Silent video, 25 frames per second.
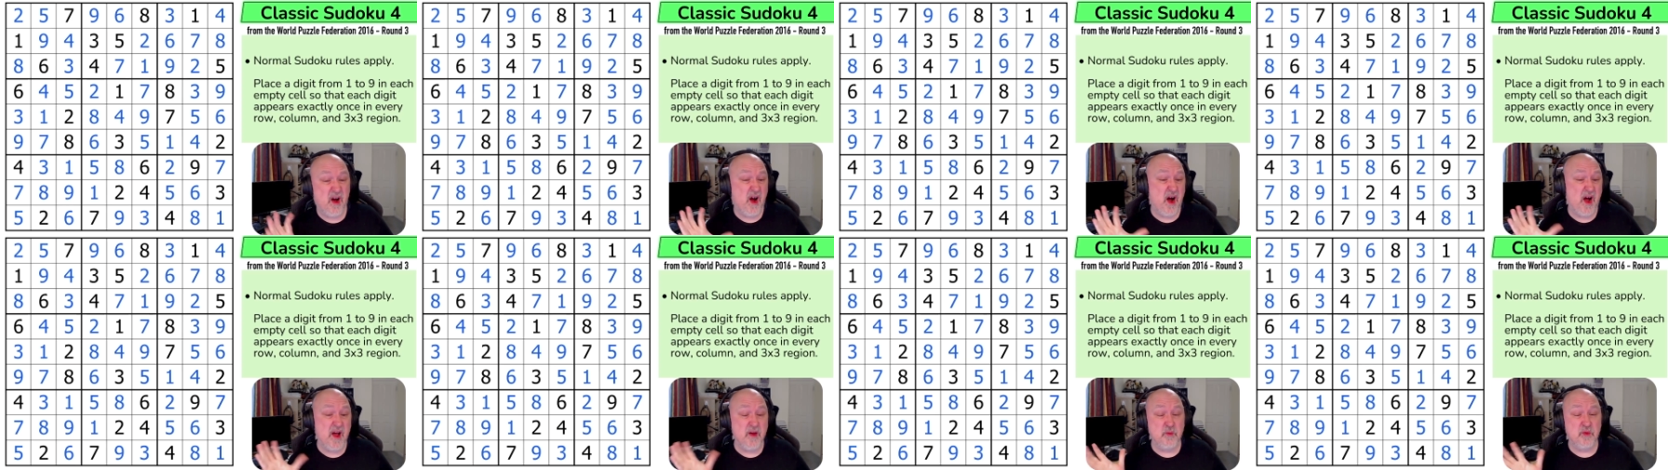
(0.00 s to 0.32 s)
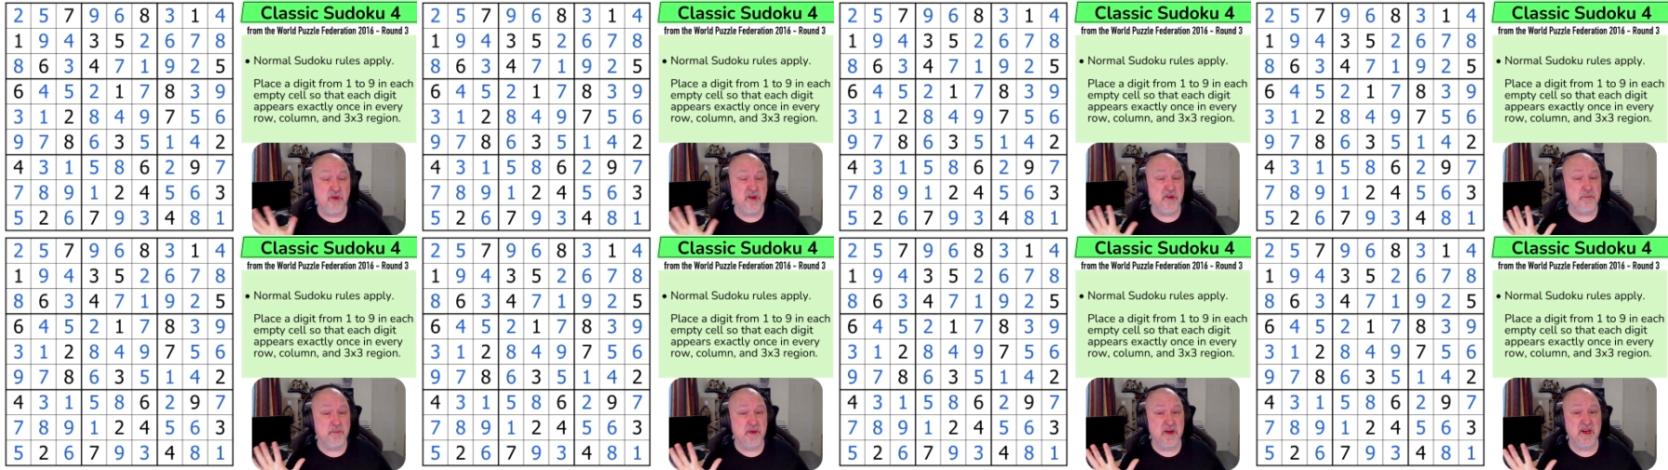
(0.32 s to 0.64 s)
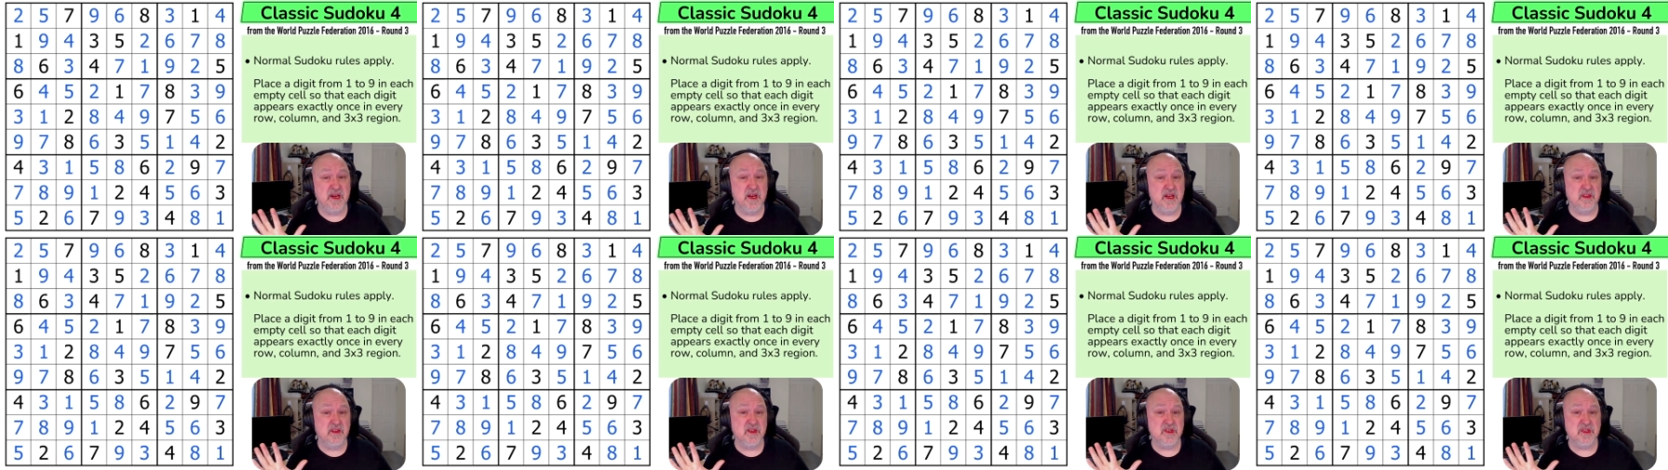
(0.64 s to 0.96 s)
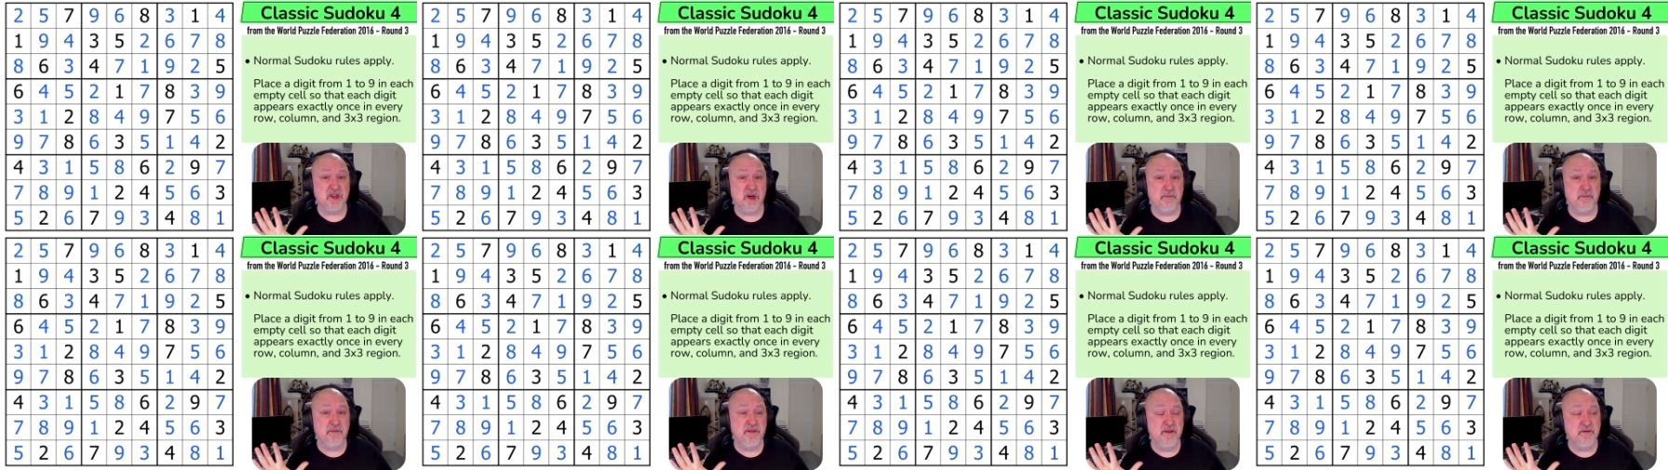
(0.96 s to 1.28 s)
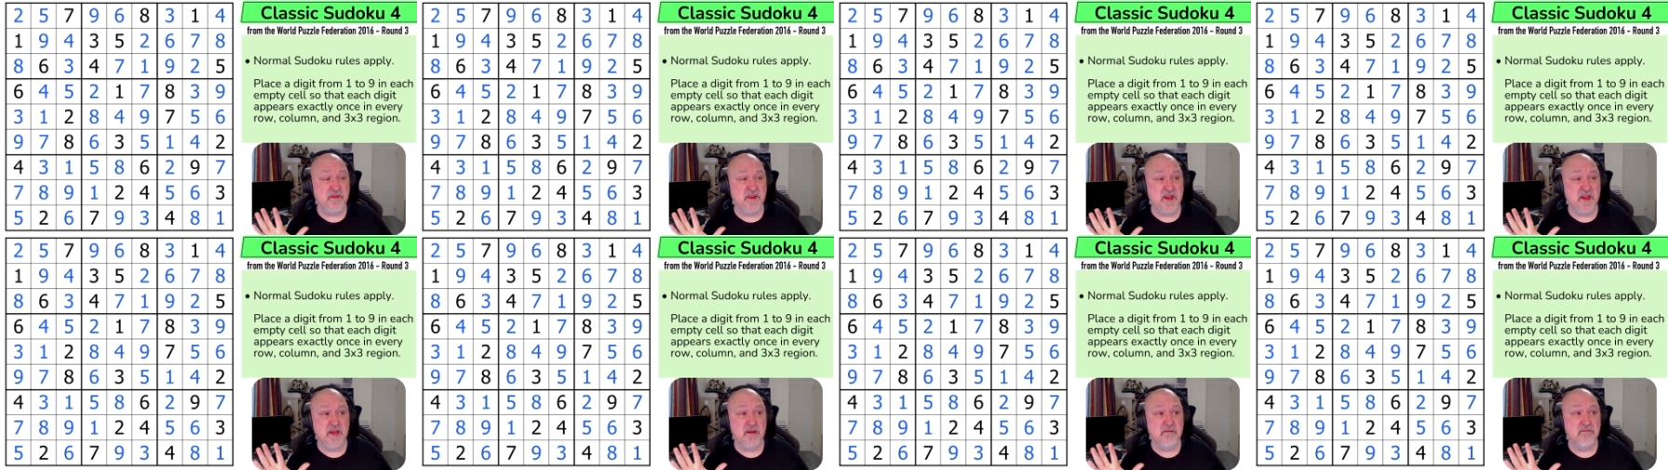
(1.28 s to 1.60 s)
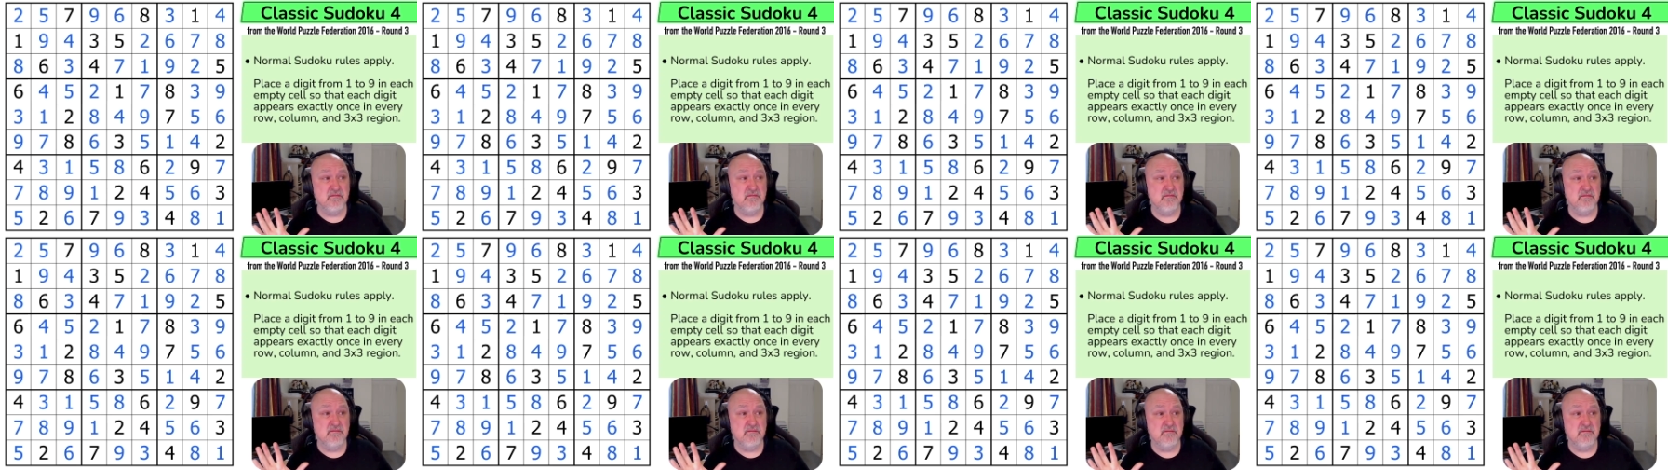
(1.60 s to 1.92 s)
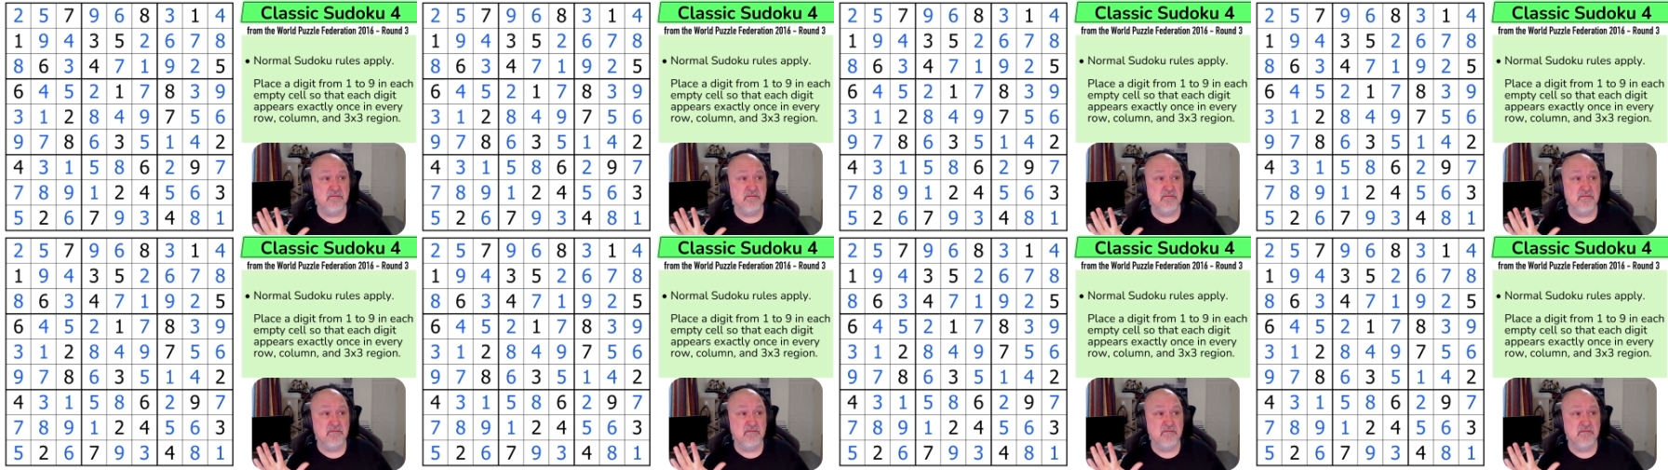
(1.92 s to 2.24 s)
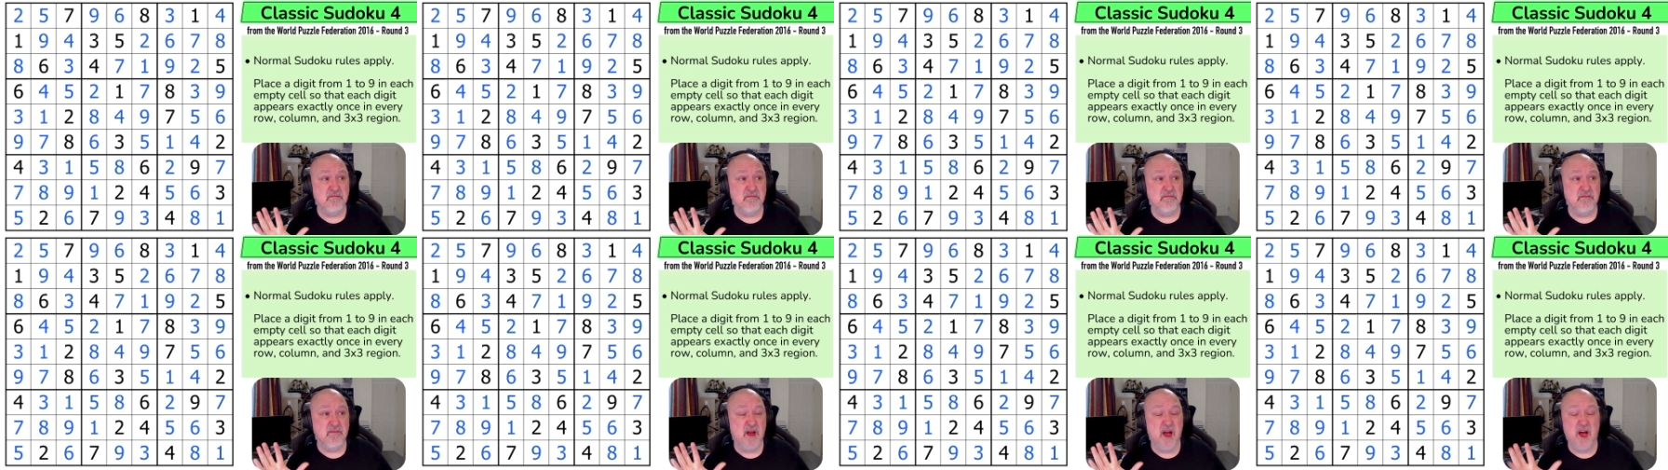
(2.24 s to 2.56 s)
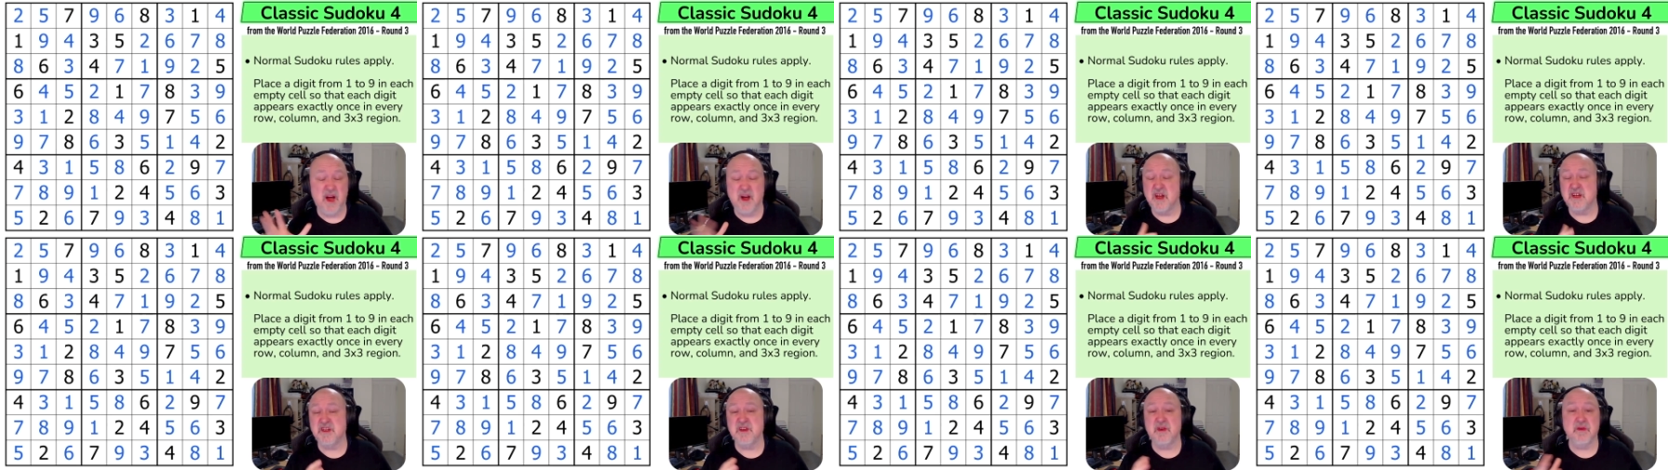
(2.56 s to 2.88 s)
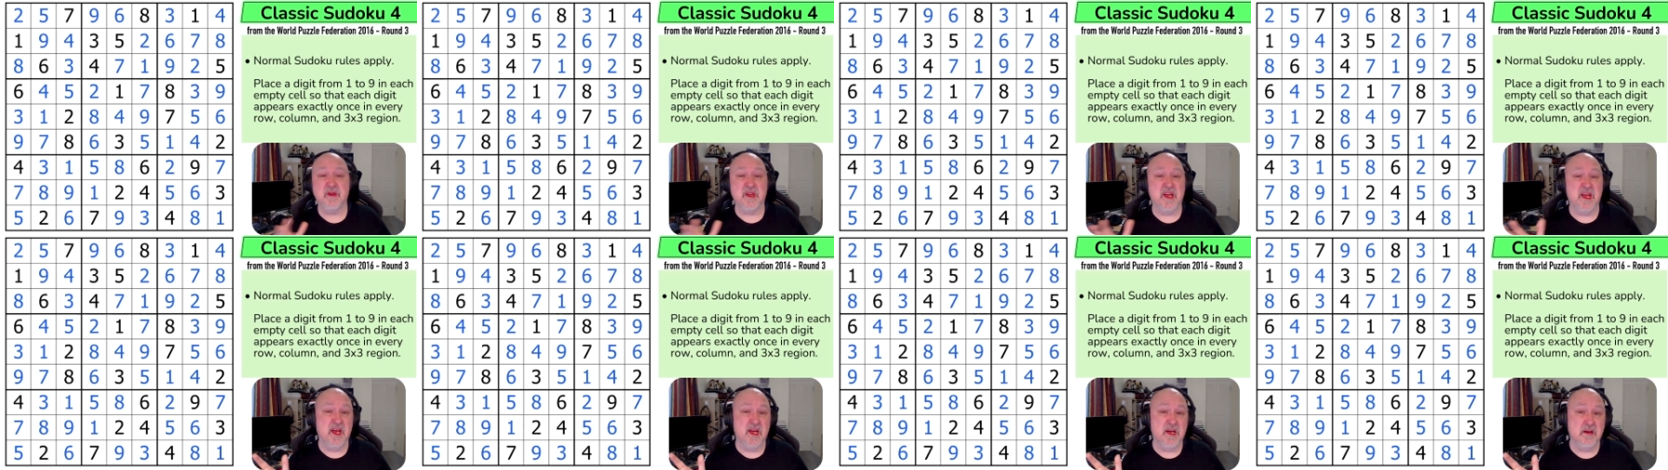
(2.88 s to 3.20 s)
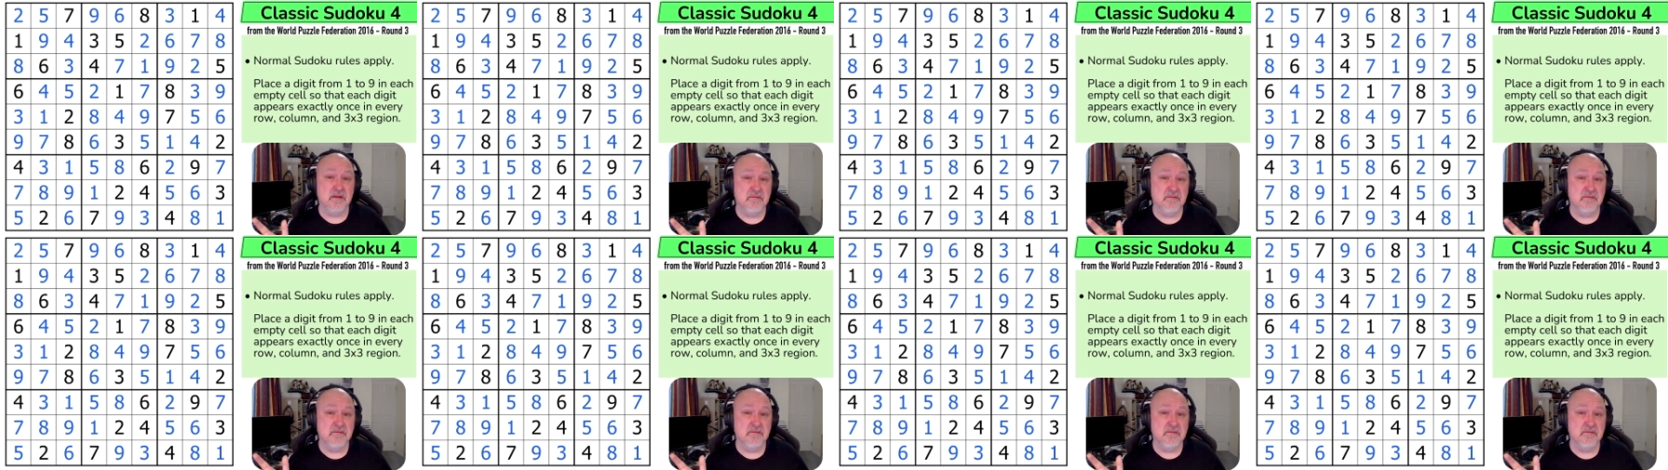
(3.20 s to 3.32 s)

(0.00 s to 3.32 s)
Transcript: I would have been in the top 50. And I don't care.